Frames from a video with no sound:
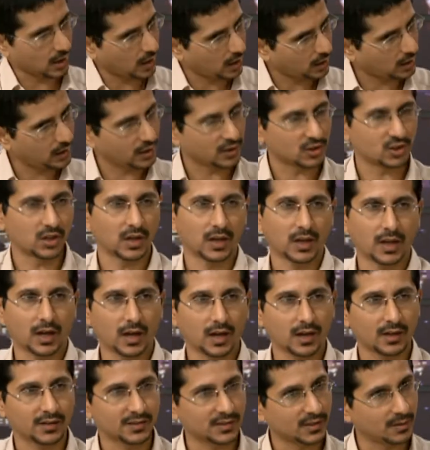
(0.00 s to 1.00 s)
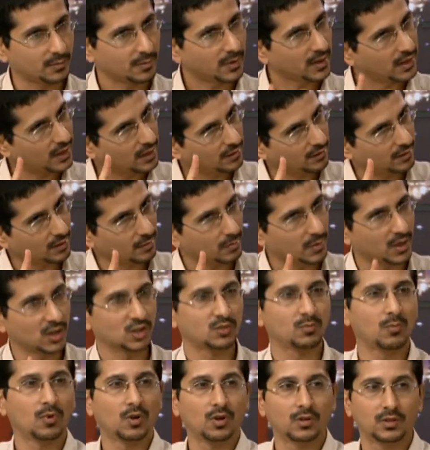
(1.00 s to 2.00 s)
this is not complete love. No, no,
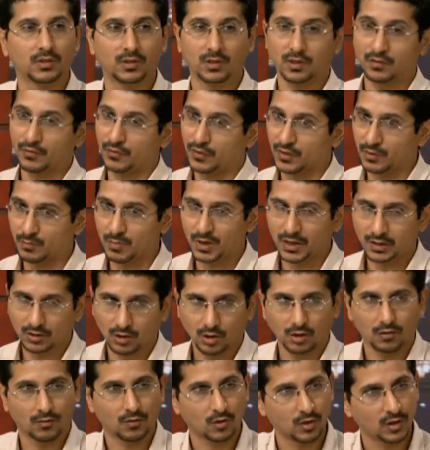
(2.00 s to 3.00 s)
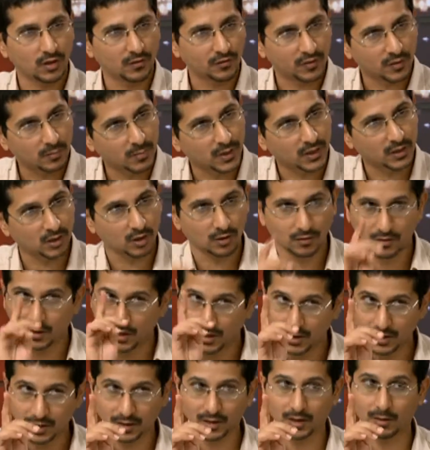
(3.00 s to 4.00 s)
sure, I have this. Pay
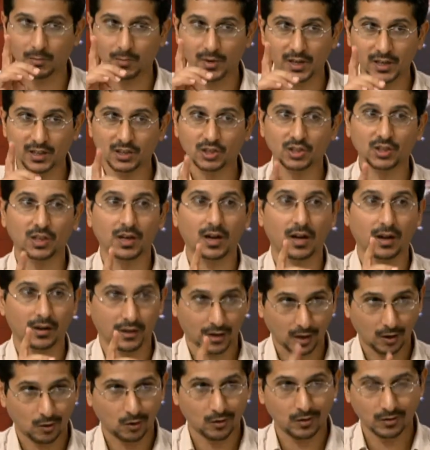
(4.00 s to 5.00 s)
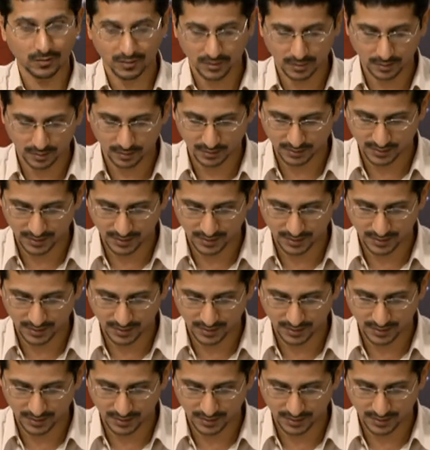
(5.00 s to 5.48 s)
attention. I have feedback here. There'll be